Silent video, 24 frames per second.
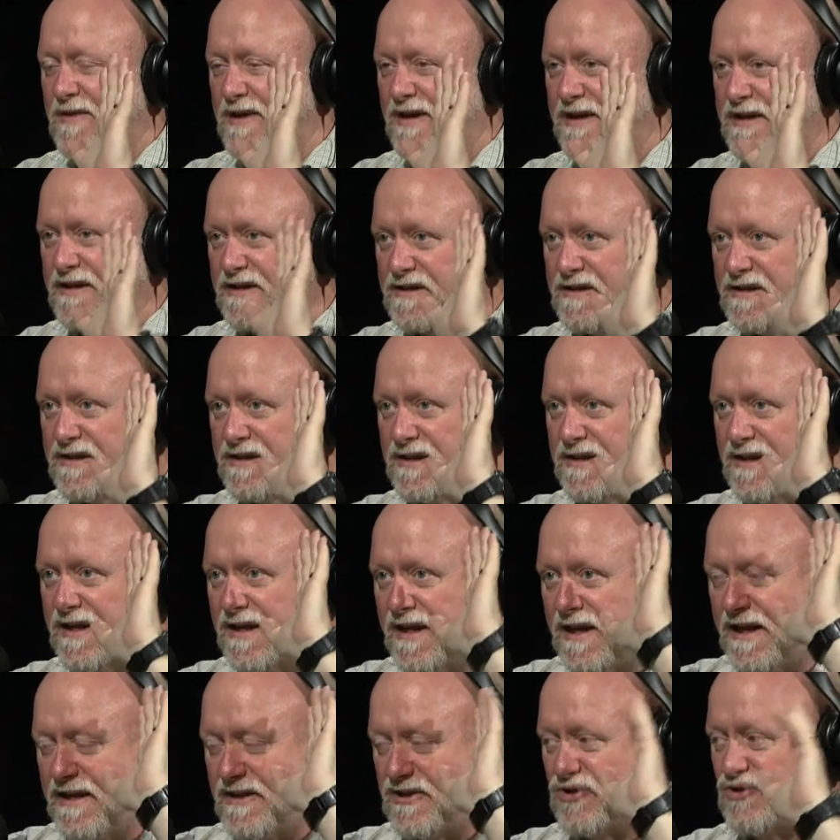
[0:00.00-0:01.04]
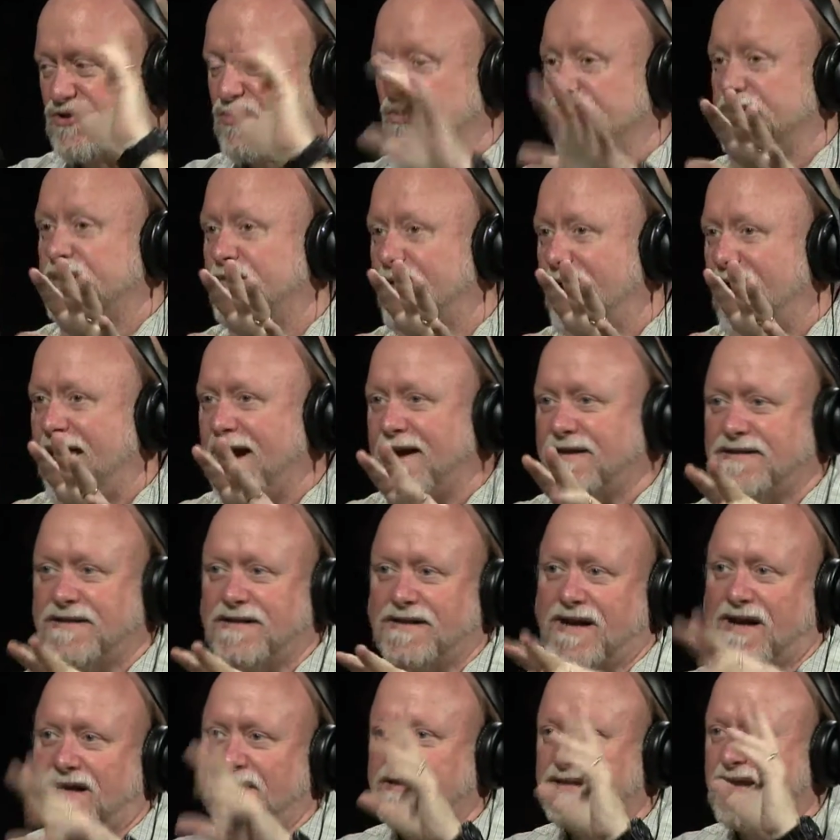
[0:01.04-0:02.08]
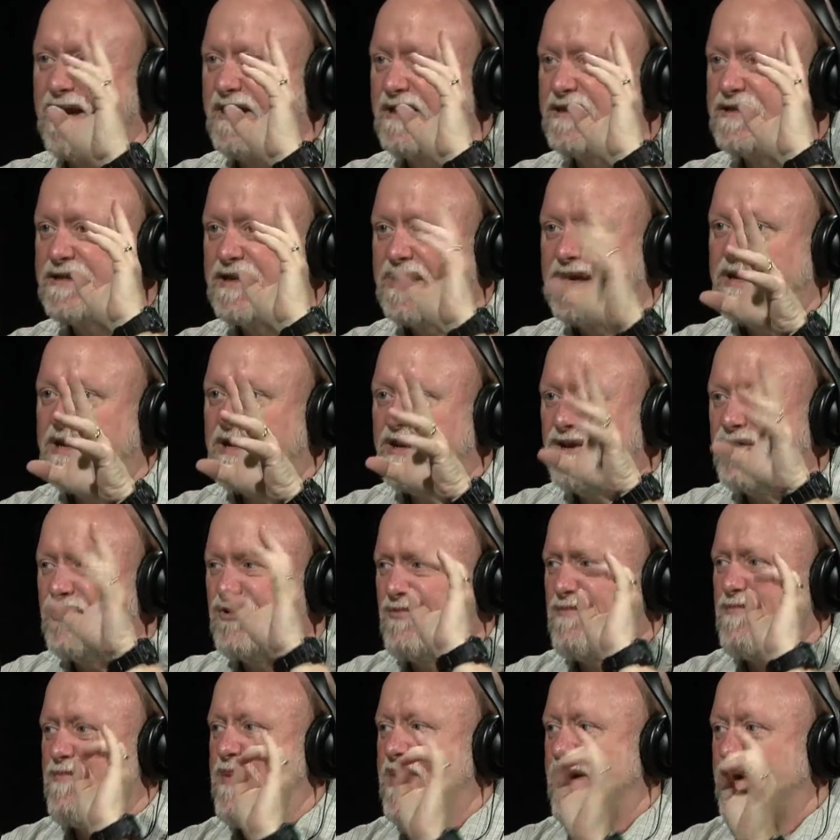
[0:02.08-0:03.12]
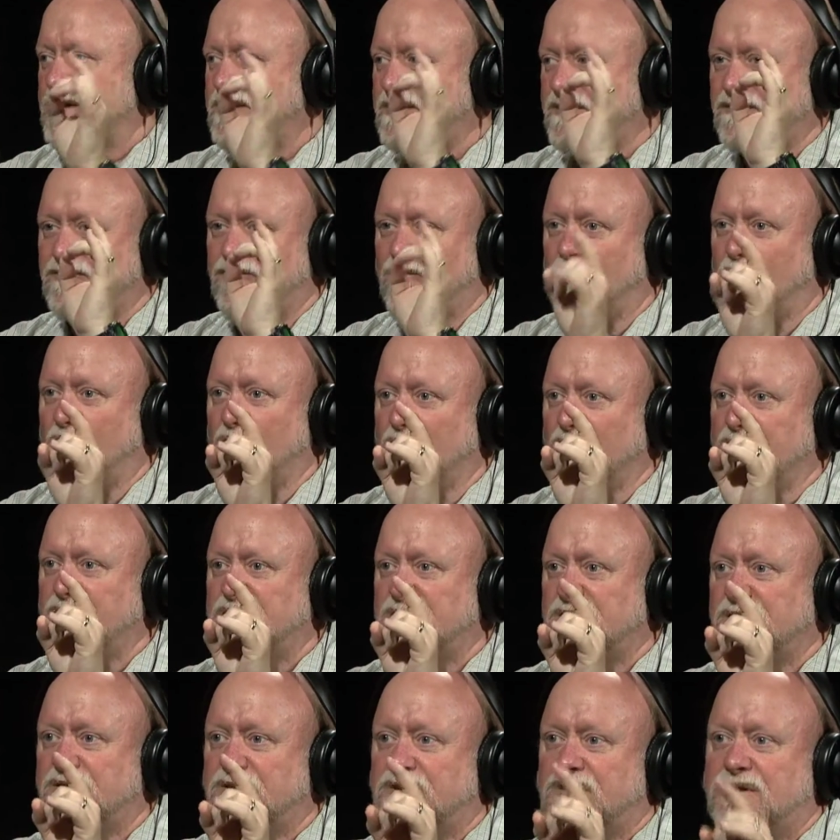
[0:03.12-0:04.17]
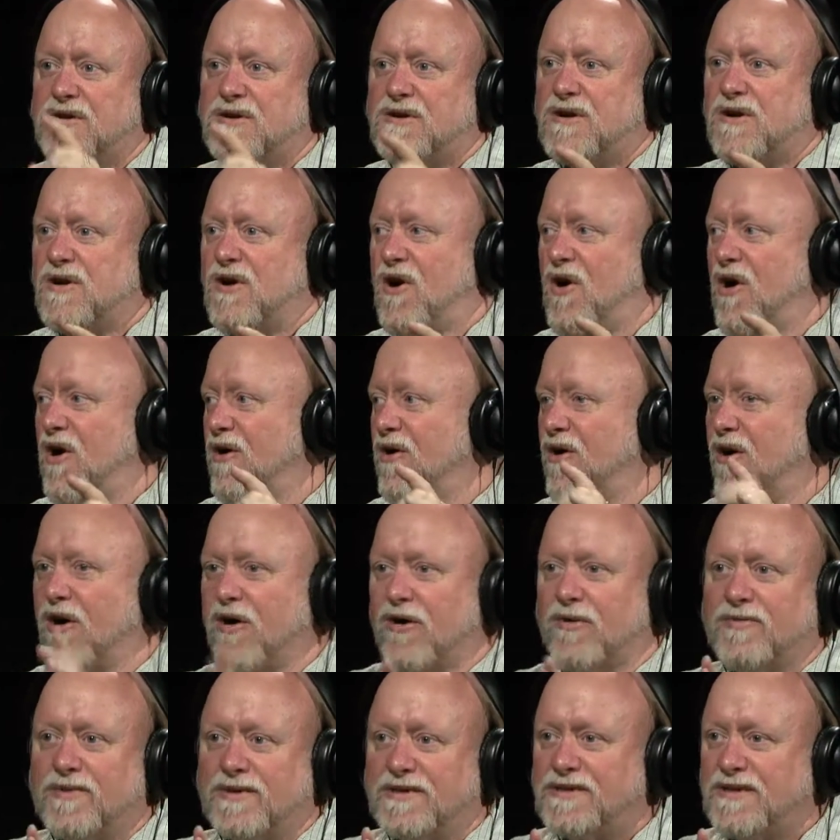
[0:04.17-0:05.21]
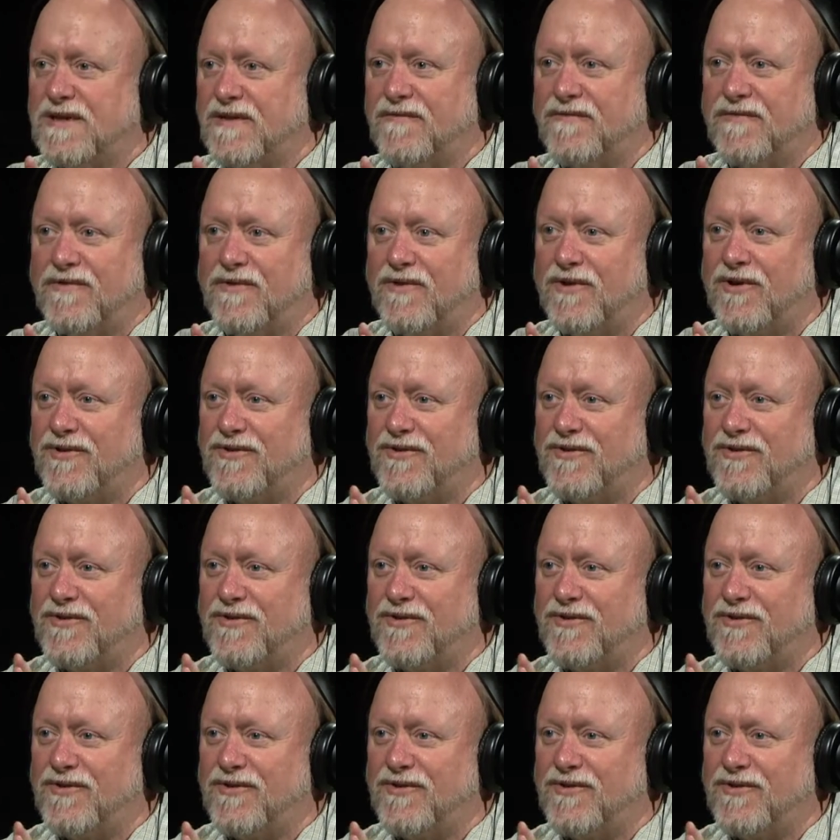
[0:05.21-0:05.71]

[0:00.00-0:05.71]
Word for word: It is it's dirty rags in God's sight. It's your best works are horribly sinful